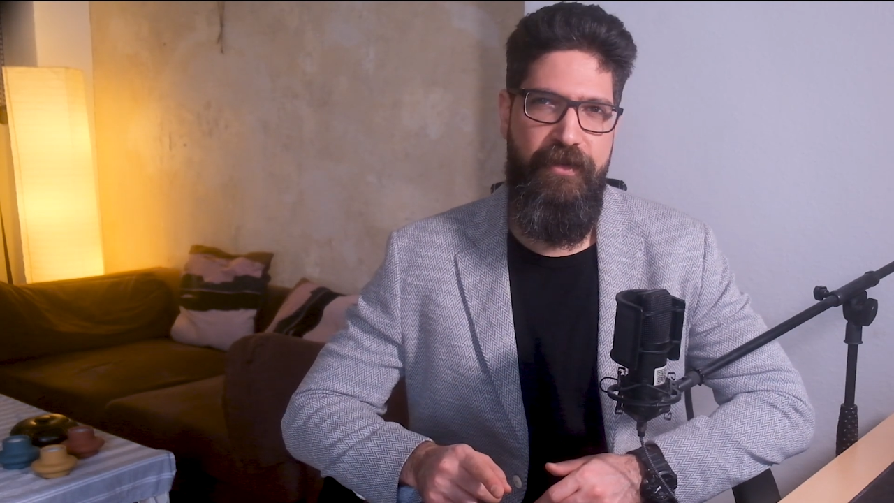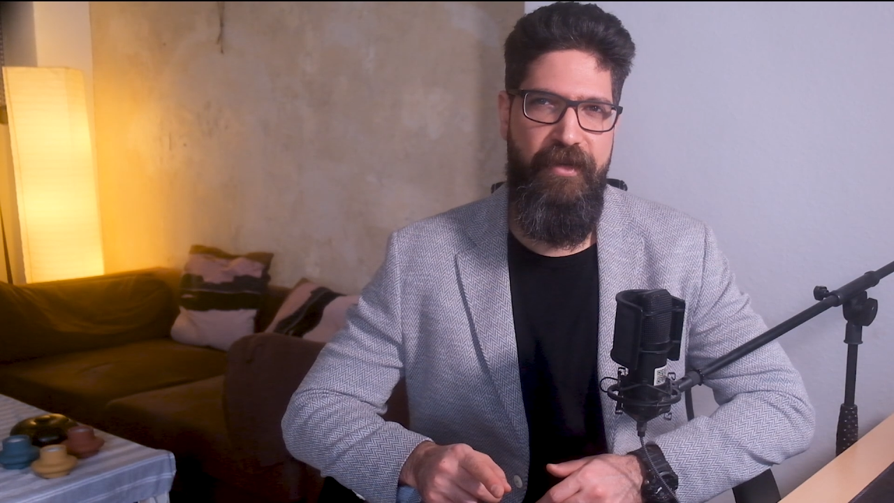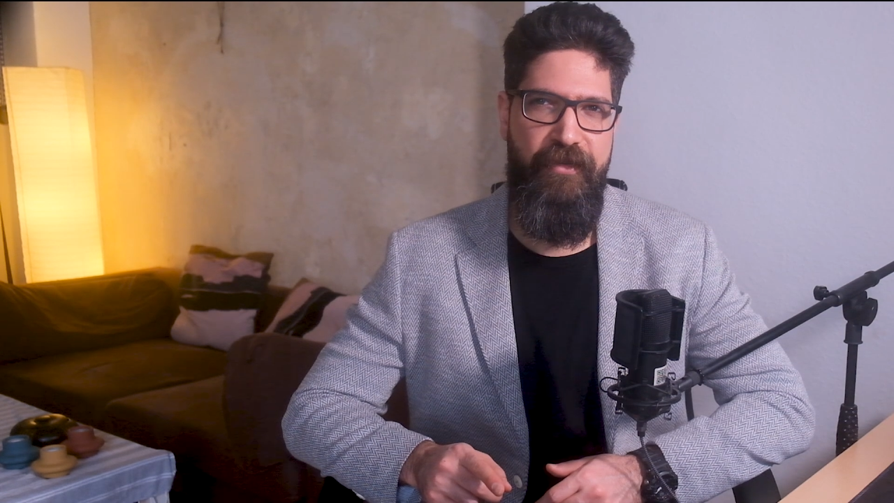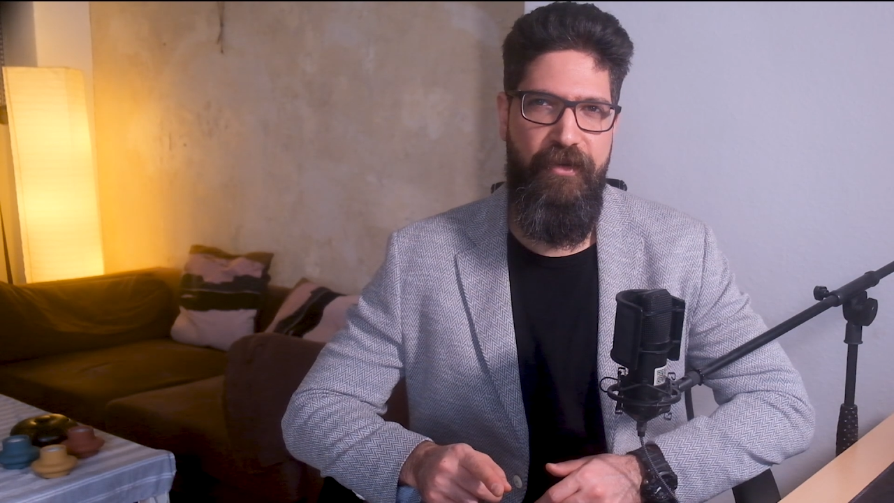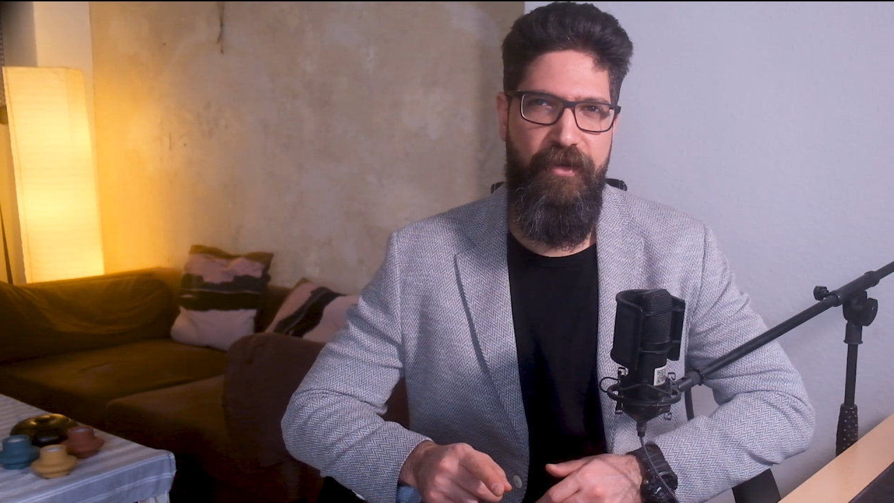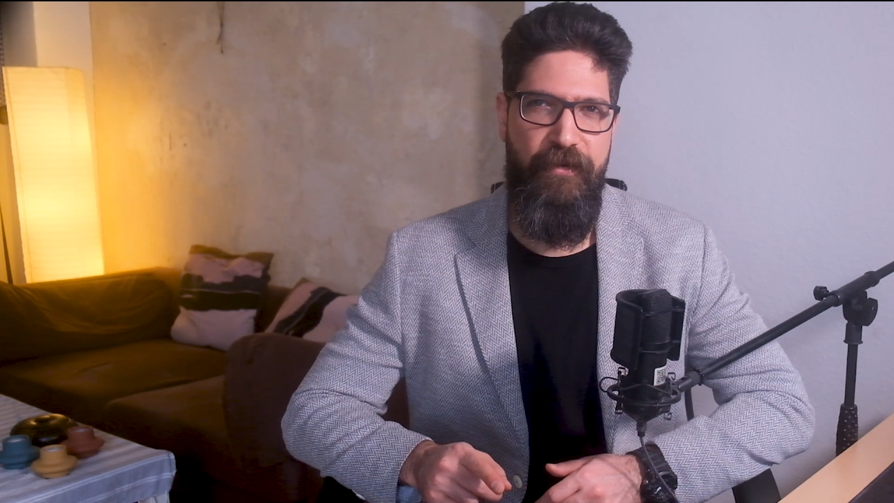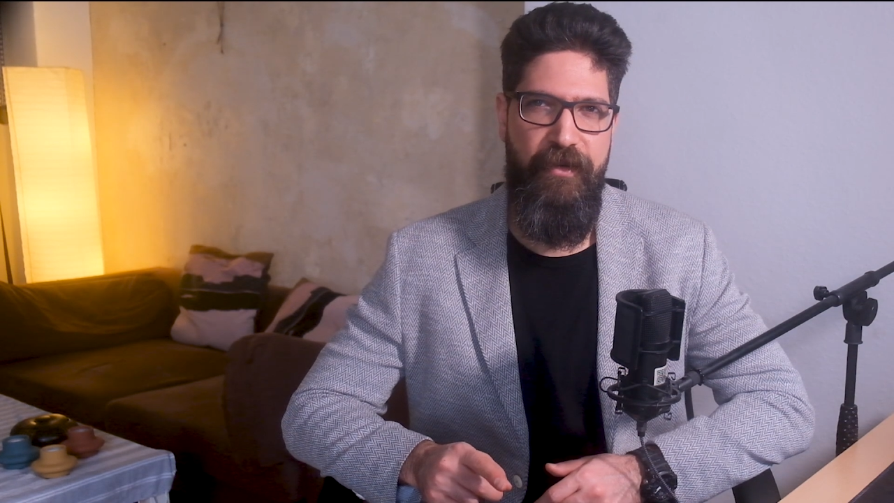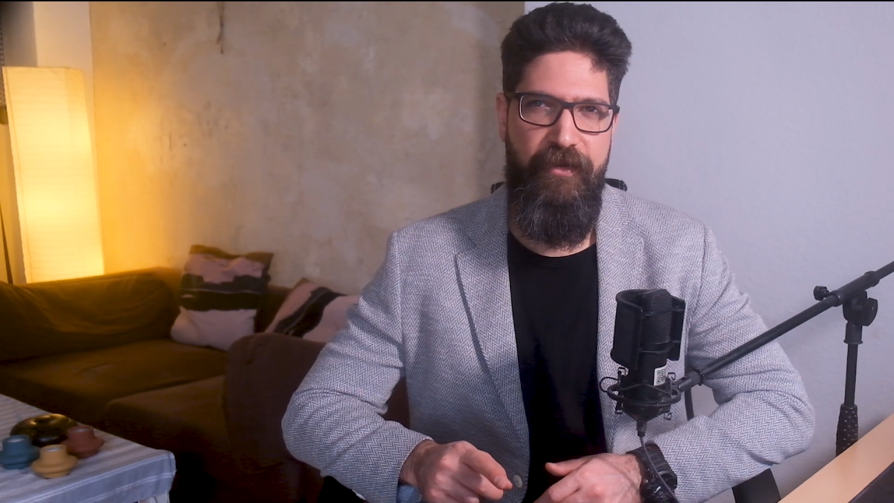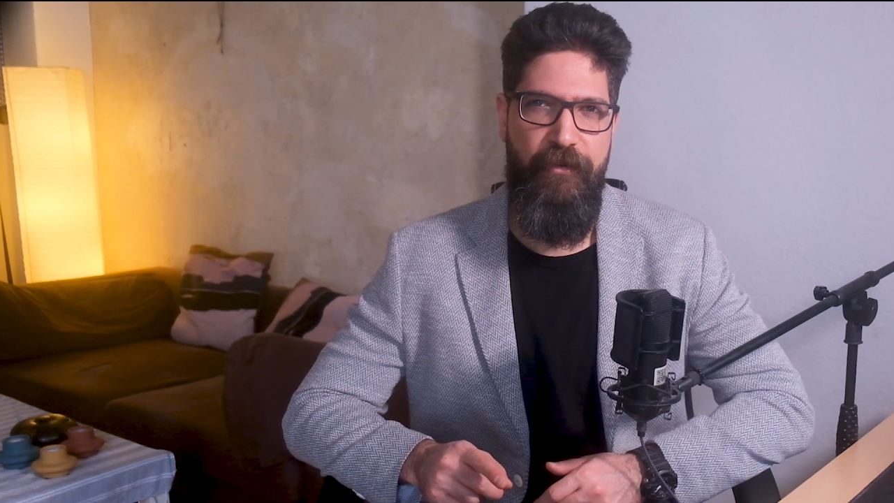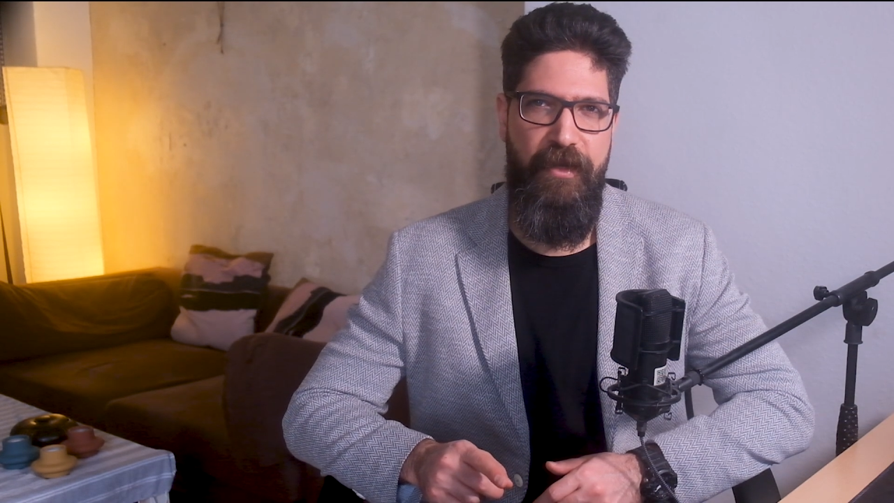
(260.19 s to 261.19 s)
this
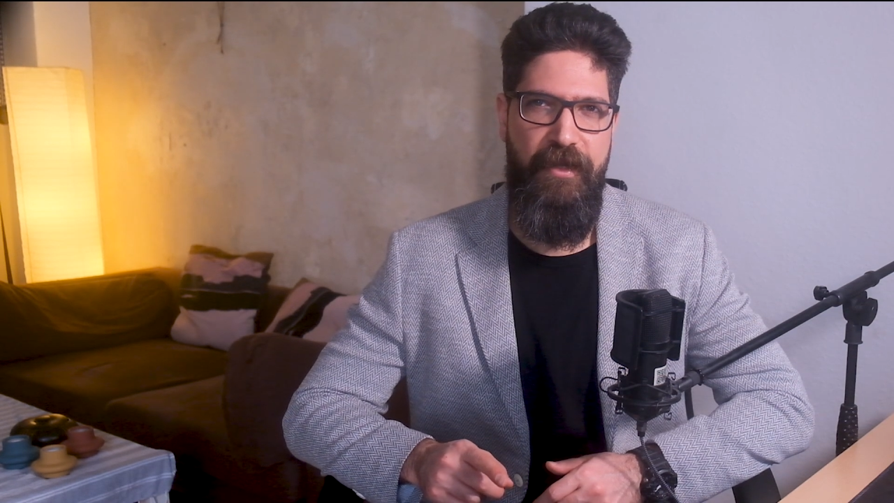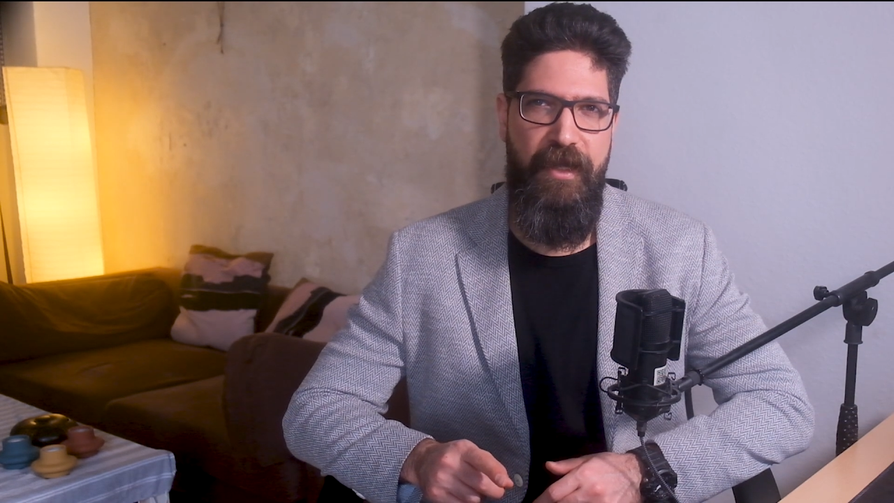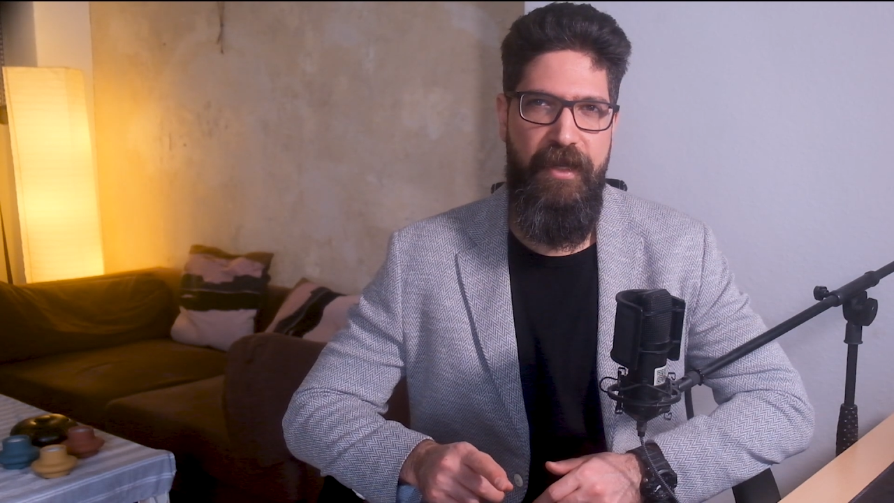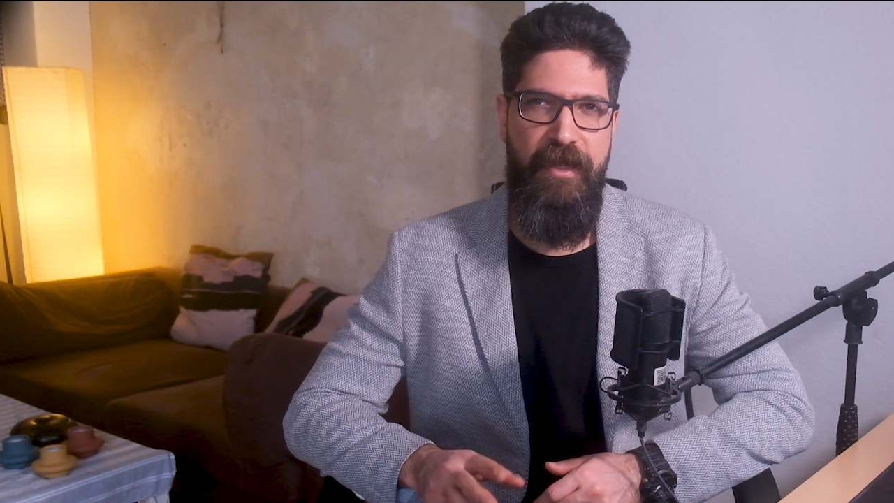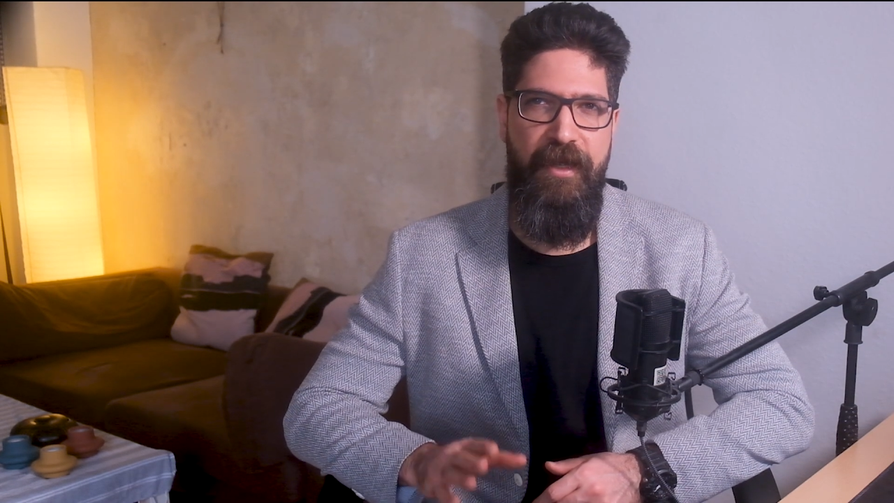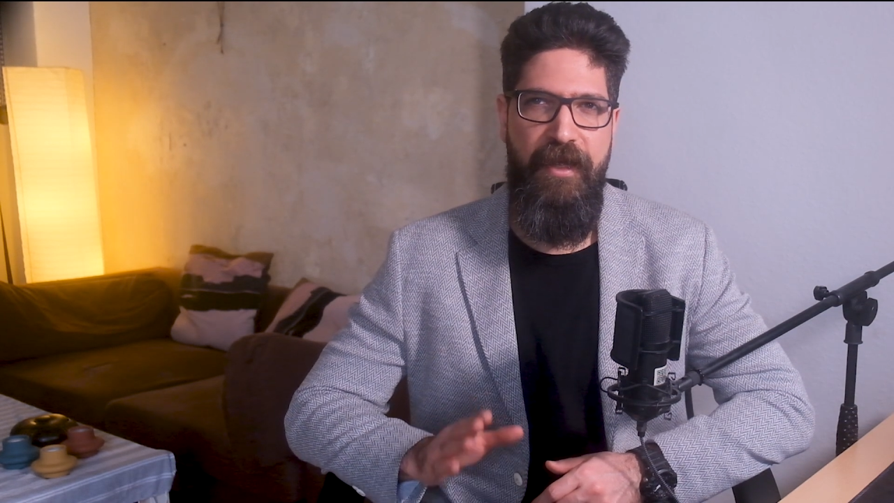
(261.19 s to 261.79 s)
universe one day.